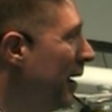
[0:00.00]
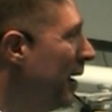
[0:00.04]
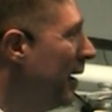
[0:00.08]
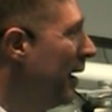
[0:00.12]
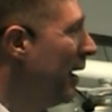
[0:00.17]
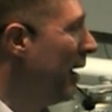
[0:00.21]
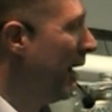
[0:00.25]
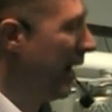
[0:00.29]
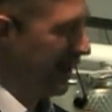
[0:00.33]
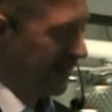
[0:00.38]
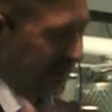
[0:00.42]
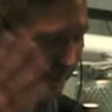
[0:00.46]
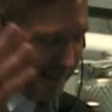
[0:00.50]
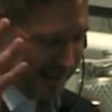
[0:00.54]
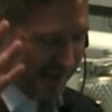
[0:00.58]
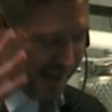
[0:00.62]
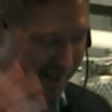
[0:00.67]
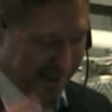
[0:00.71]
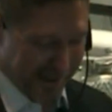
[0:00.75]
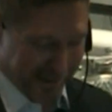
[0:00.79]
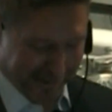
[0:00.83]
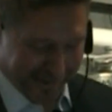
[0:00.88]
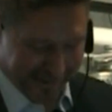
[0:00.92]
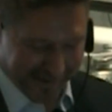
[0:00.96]
All right, that's
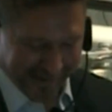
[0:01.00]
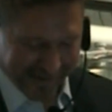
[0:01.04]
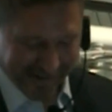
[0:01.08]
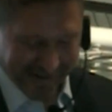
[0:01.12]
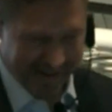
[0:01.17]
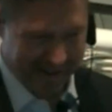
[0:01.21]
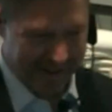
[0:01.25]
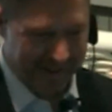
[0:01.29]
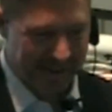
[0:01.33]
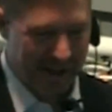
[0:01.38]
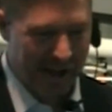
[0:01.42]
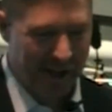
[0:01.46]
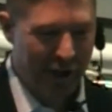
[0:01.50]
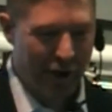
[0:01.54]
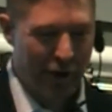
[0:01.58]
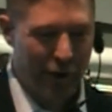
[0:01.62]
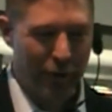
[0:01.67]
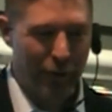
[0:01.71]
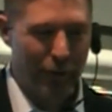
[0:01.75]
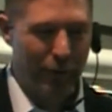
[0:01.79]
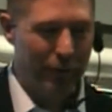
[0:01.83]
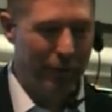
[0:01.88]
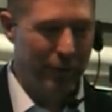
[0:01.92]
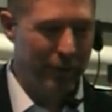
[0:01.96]
it. Thank
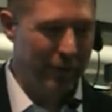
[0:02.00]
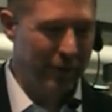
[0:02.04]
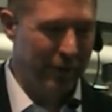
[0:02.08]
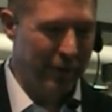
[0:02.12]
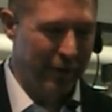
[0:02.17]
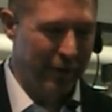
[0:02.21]
you.